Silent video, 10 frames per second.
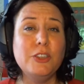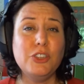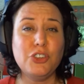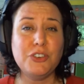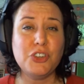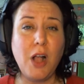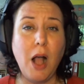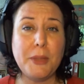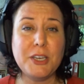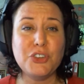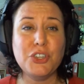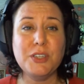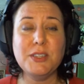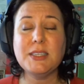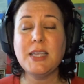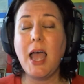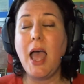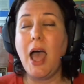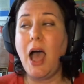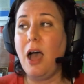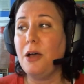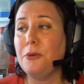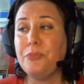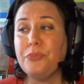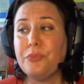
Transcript: to judging competitions, um,